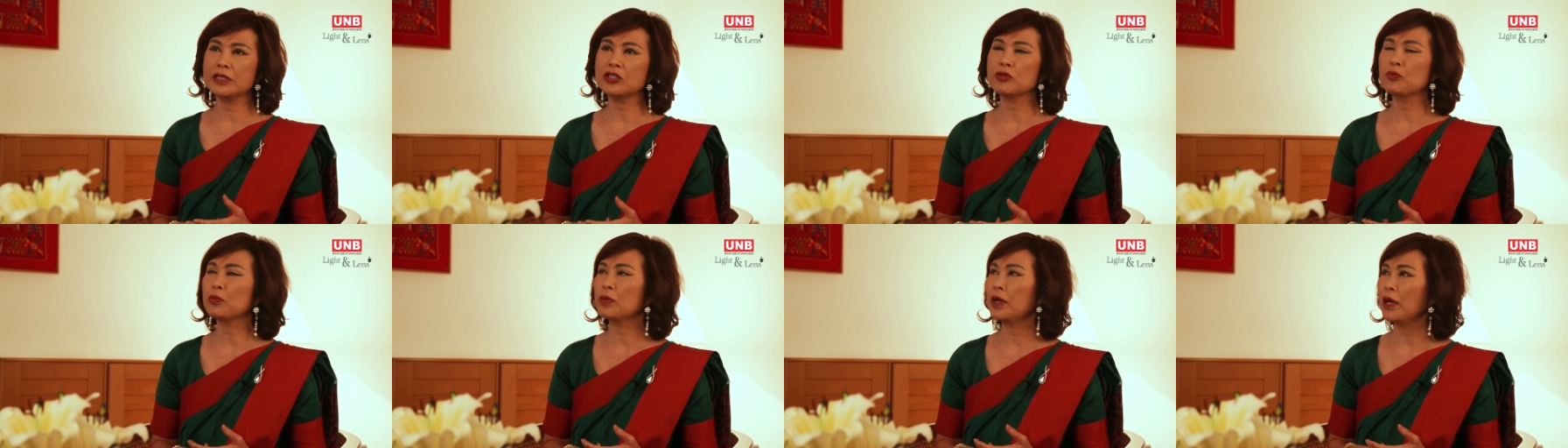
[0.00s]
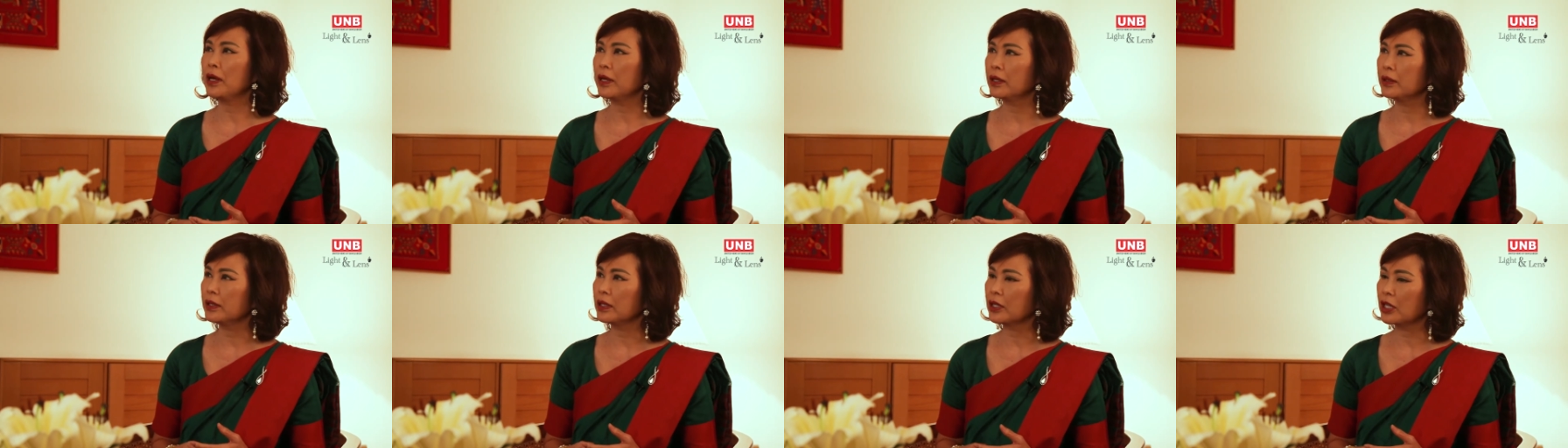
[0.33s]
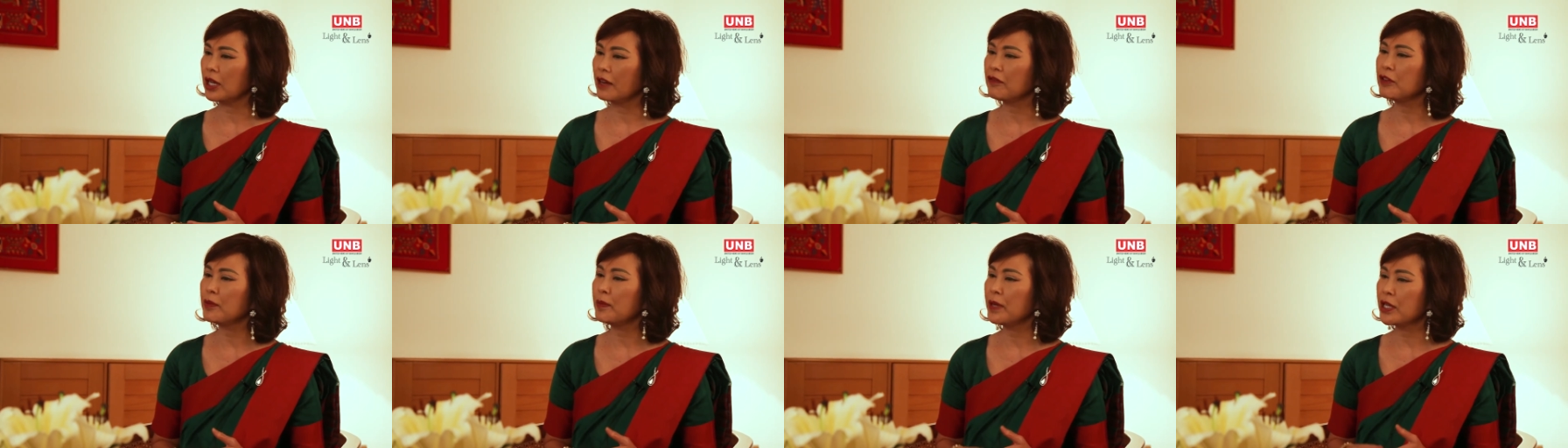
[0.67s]
the
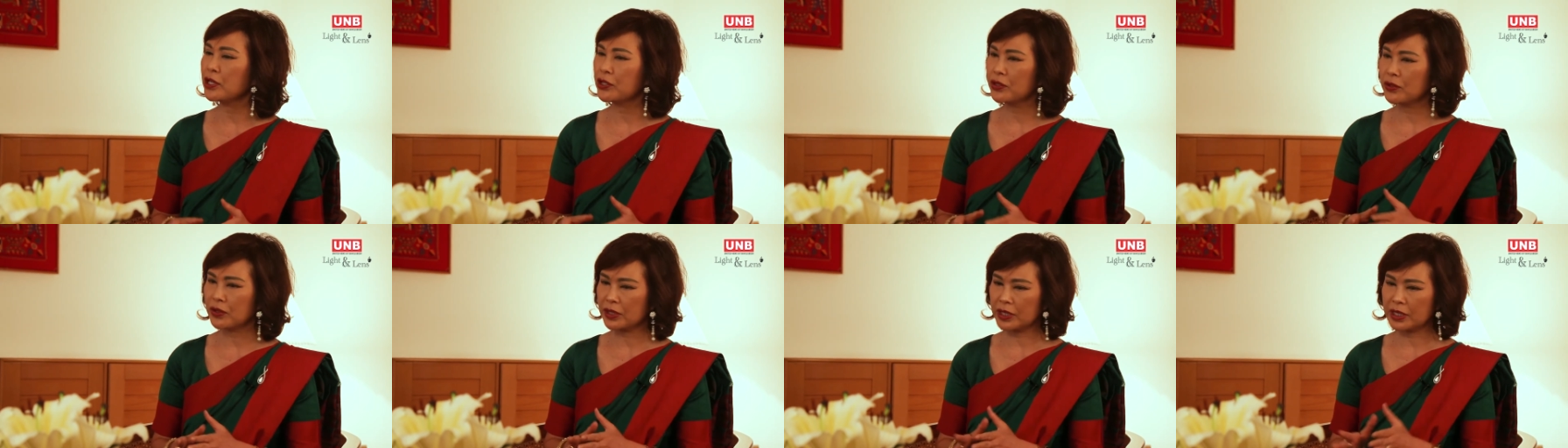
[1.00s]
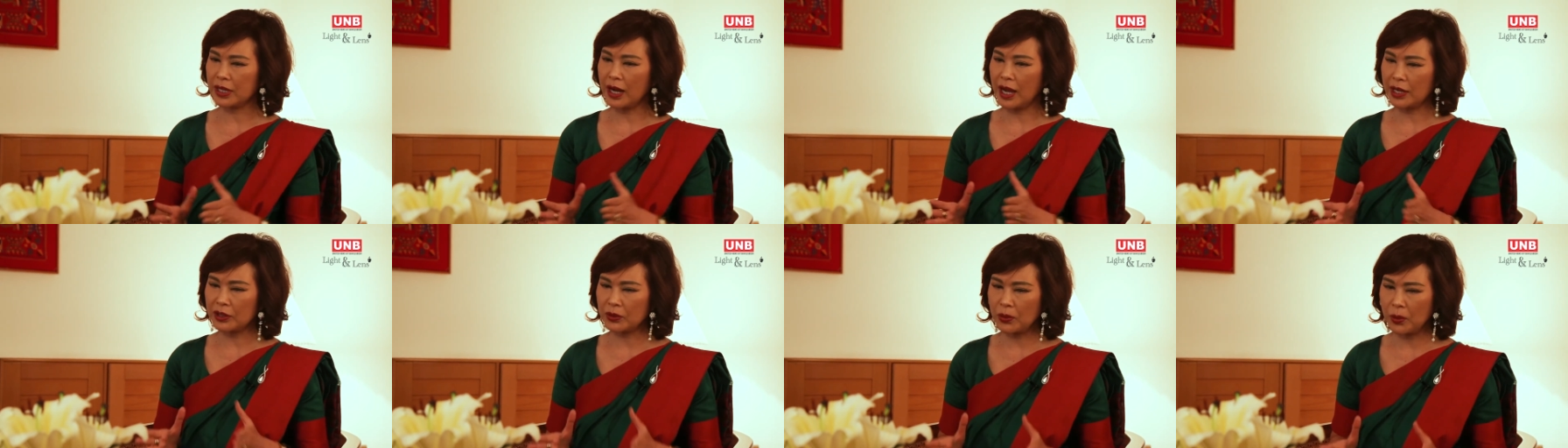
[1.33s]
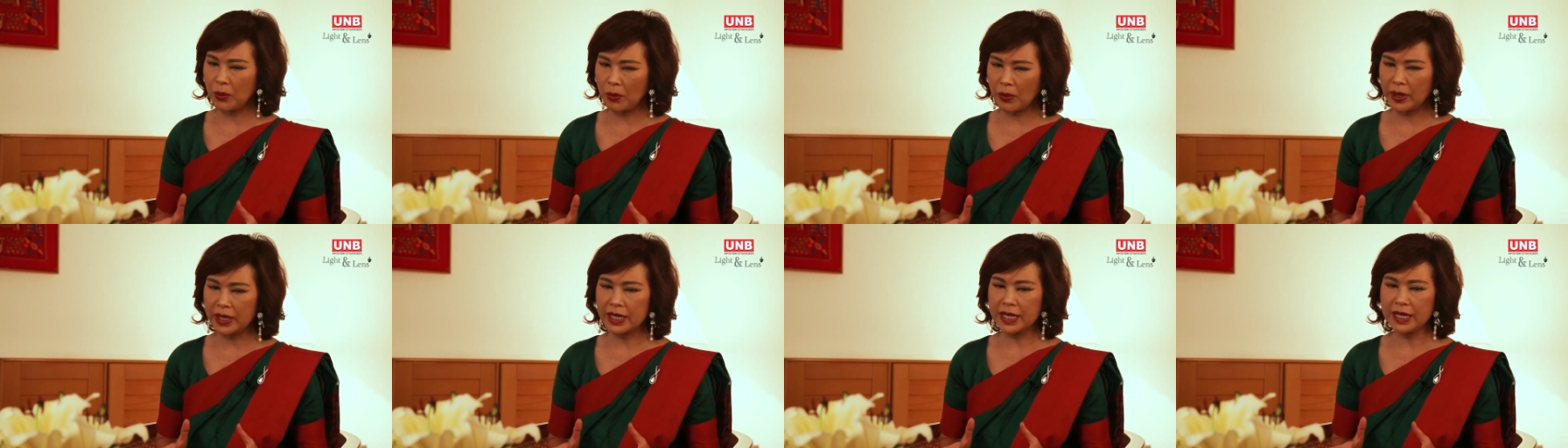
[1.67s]
government should start
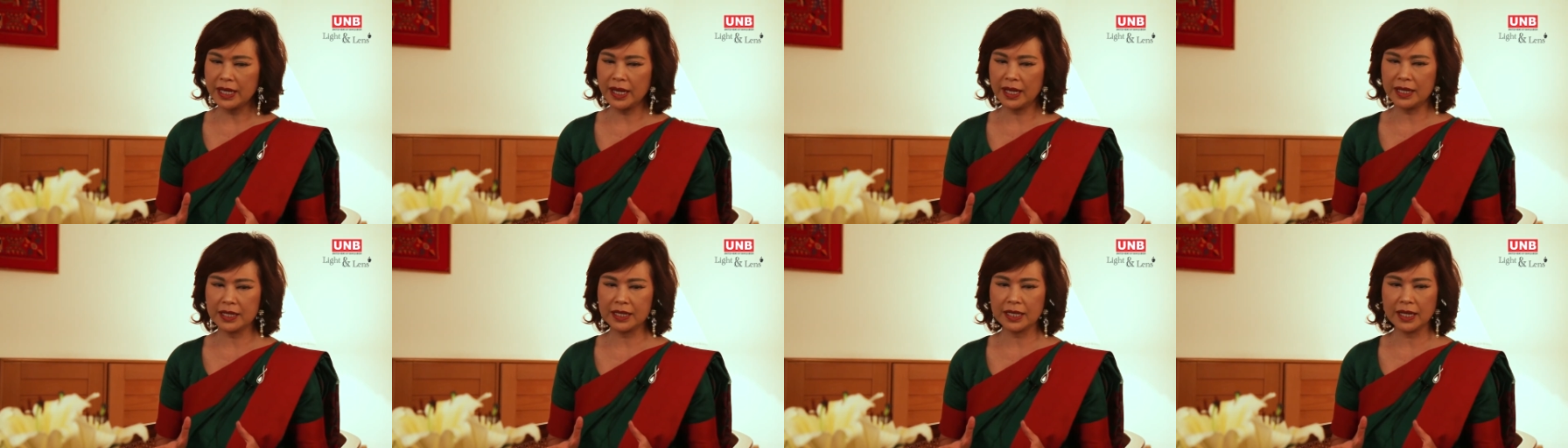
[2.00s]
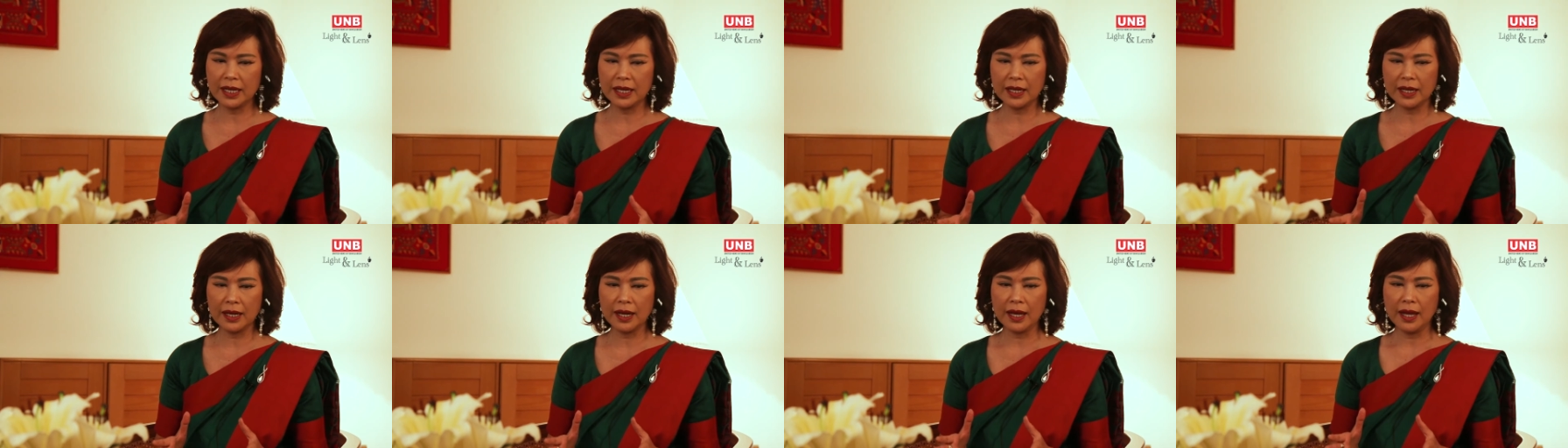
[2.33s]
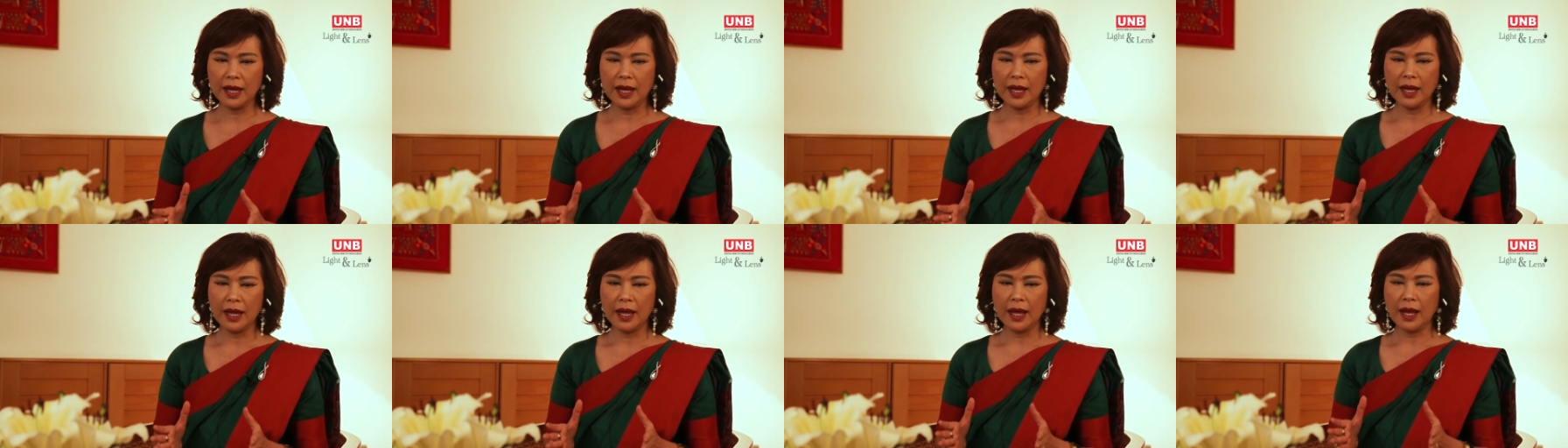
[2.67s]
coordinating,
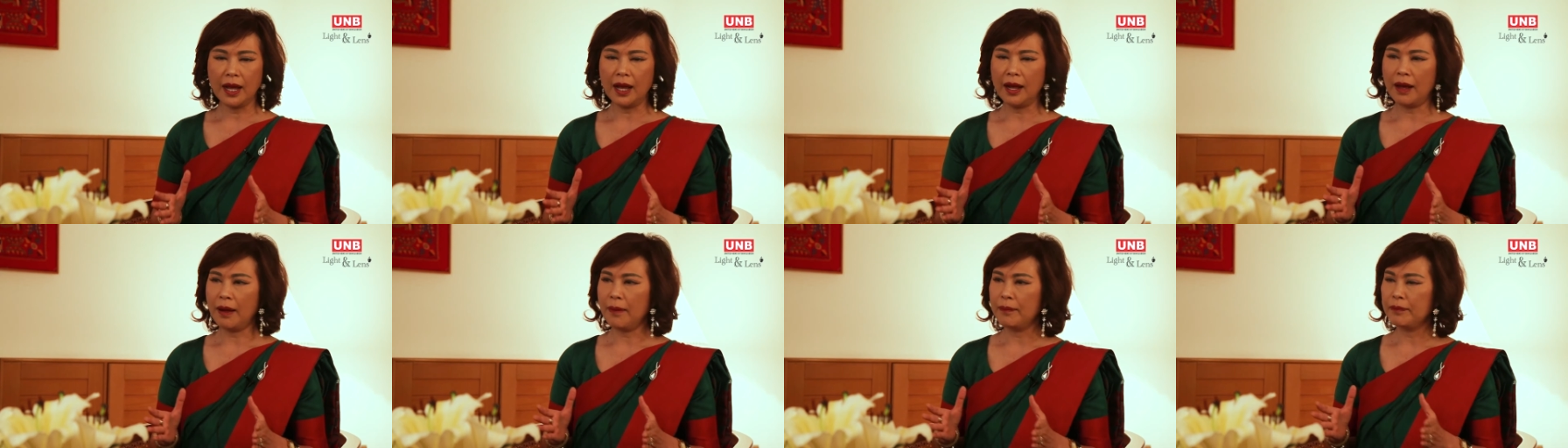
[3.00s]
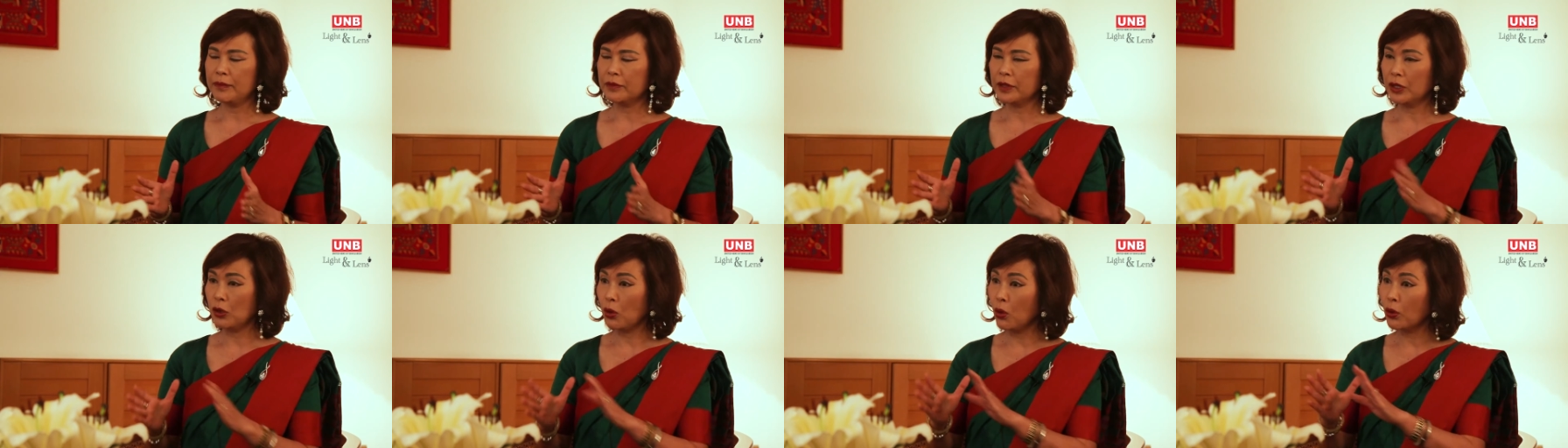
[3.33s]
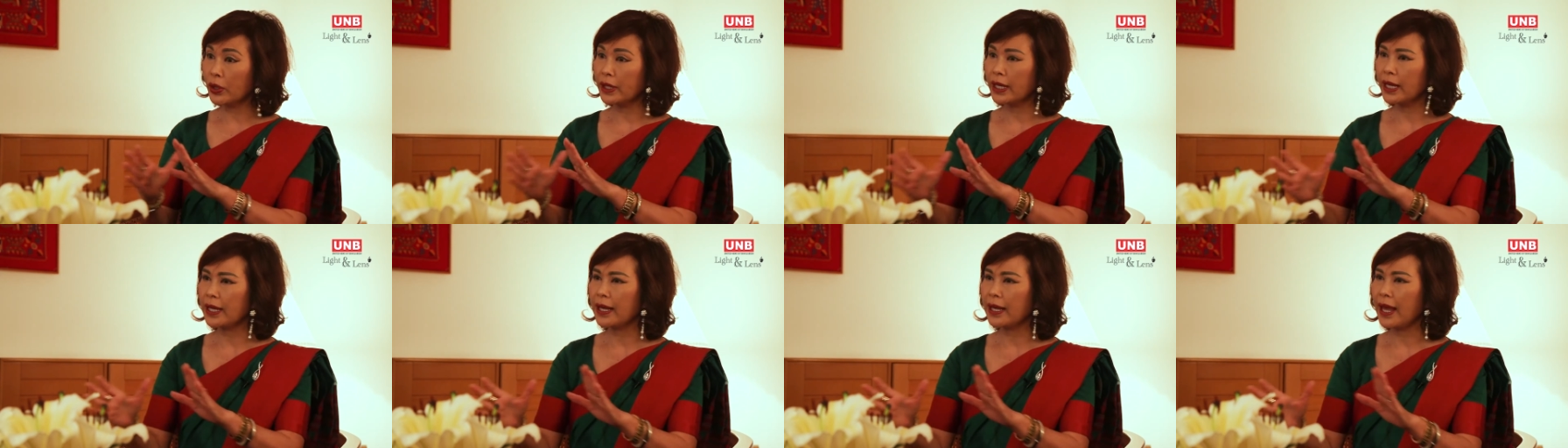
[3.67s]

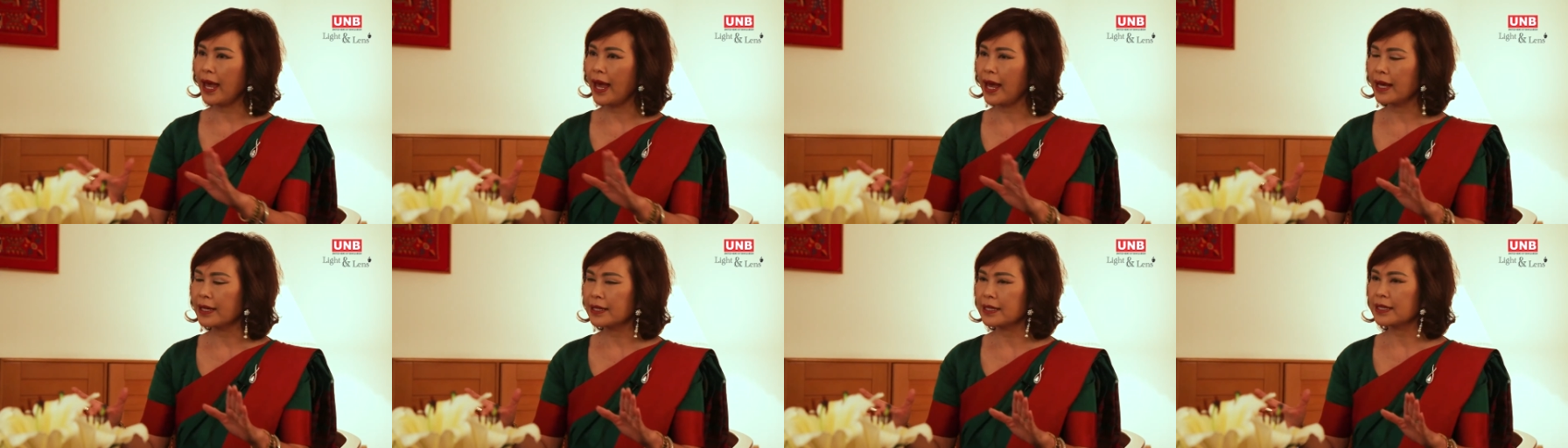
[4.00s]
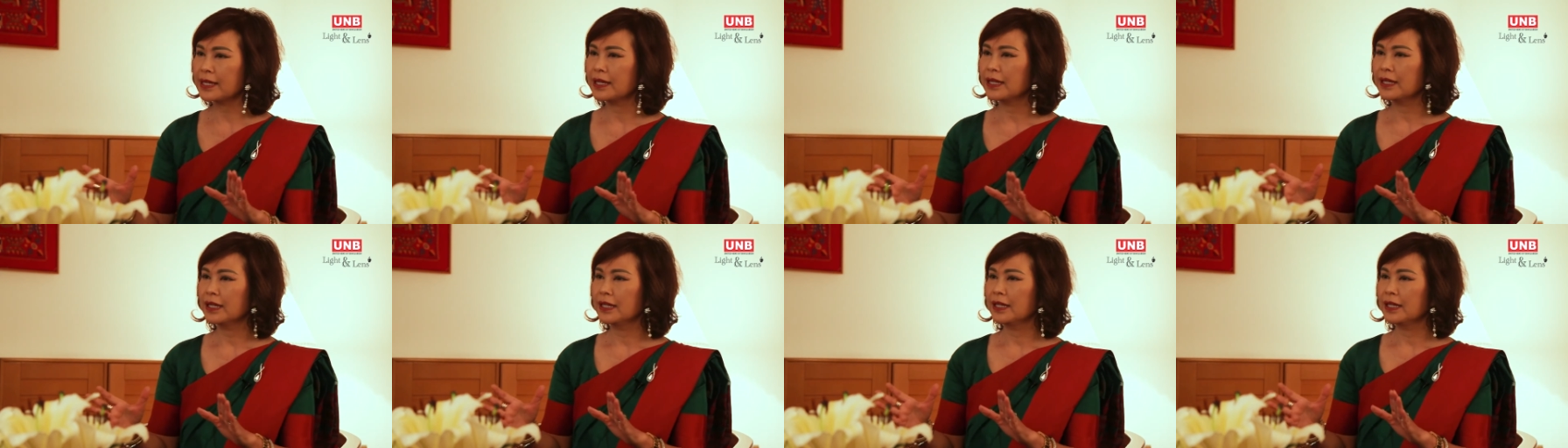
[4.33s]
looking at